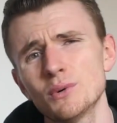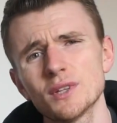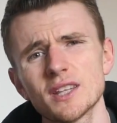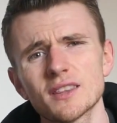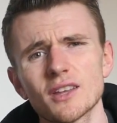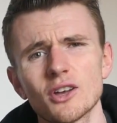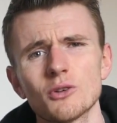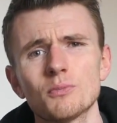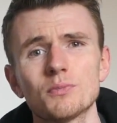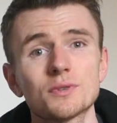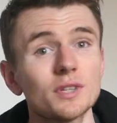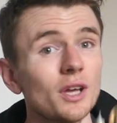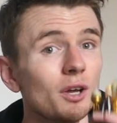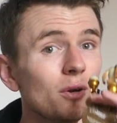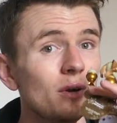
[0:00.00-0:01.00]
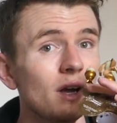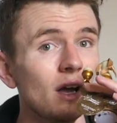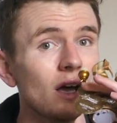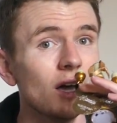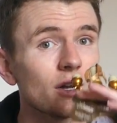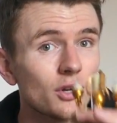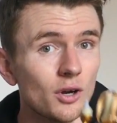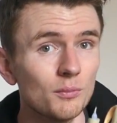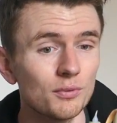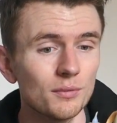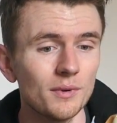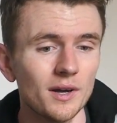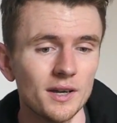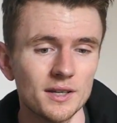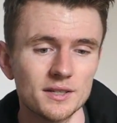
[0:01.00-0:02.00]
I really want it though. So
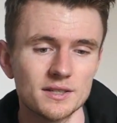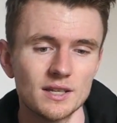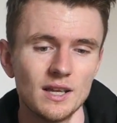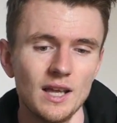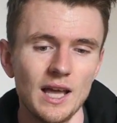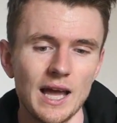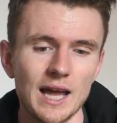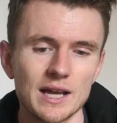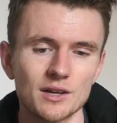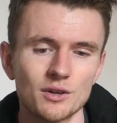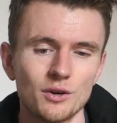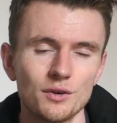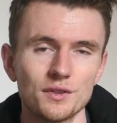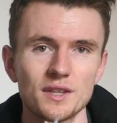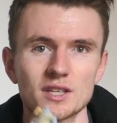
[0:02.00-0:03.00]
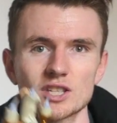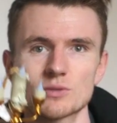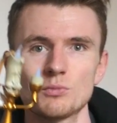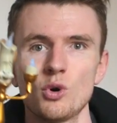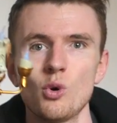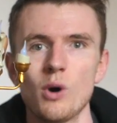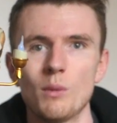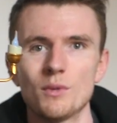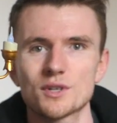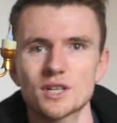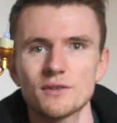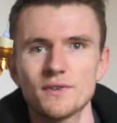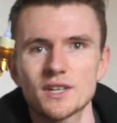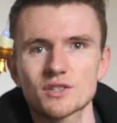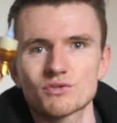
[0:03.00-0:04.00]
compromised and got this small
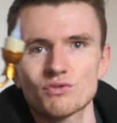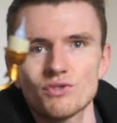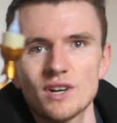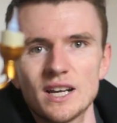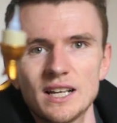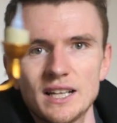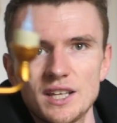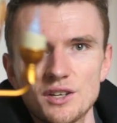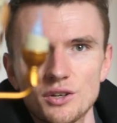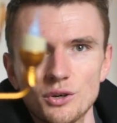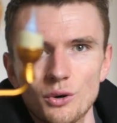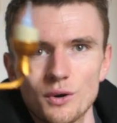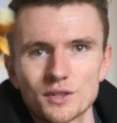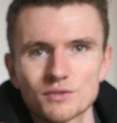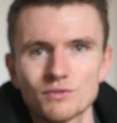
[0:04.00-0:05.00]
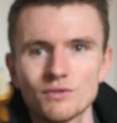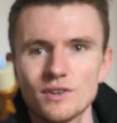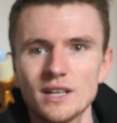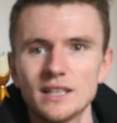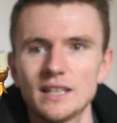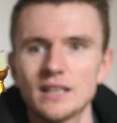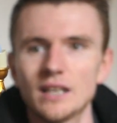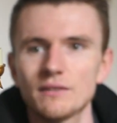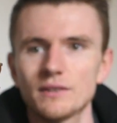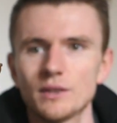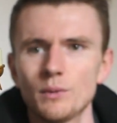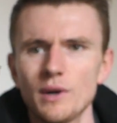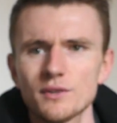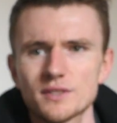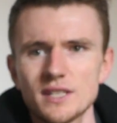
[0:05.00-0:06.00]
one, which I think is really cool. It's really
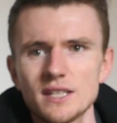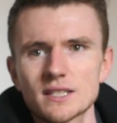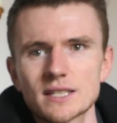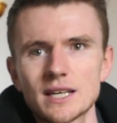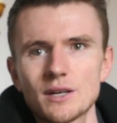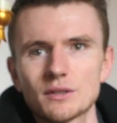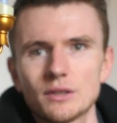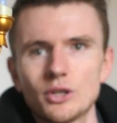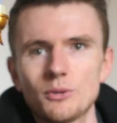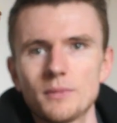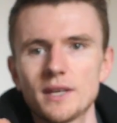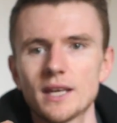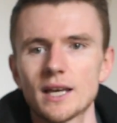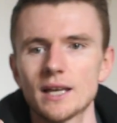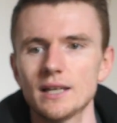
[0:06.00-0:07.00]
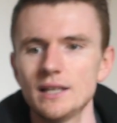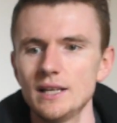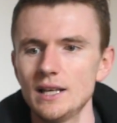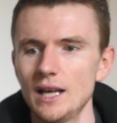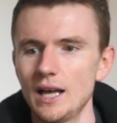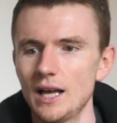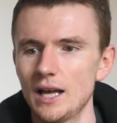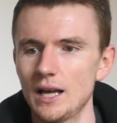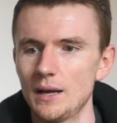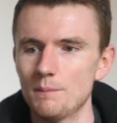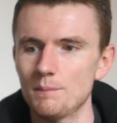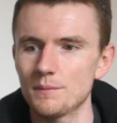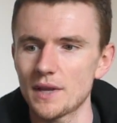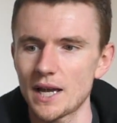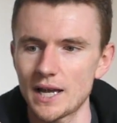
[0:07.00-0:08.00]
lovely, well detailed Lumiere,
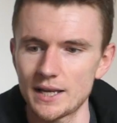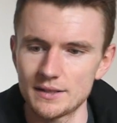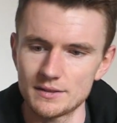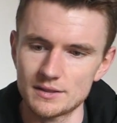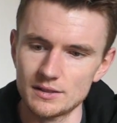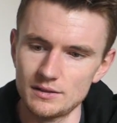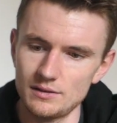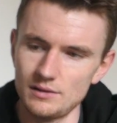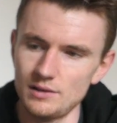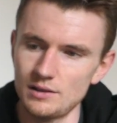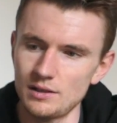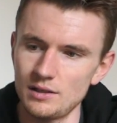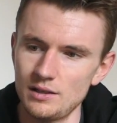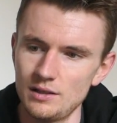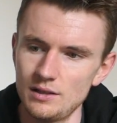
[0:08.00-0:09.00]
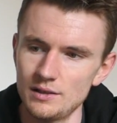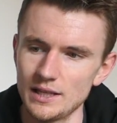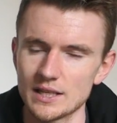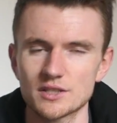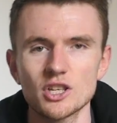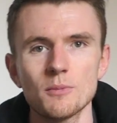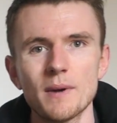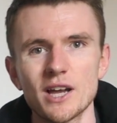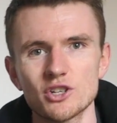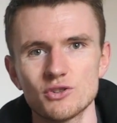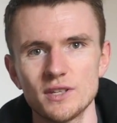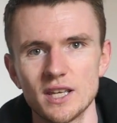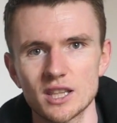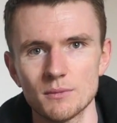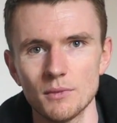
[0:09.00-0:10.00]
and yeah, there's no battery in
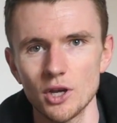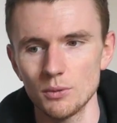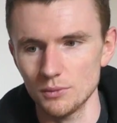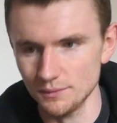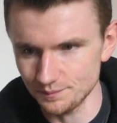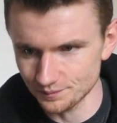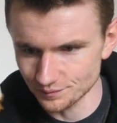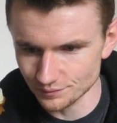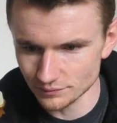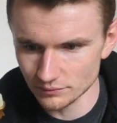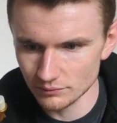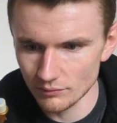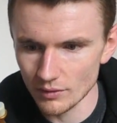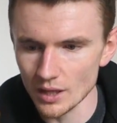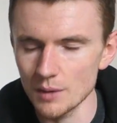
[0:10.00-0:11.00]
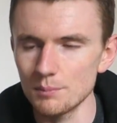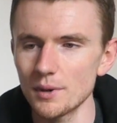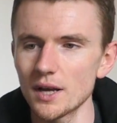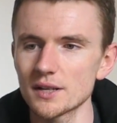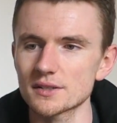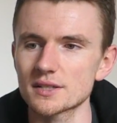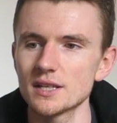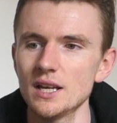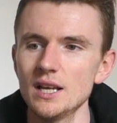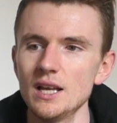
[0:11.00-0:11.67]
it at the moment, but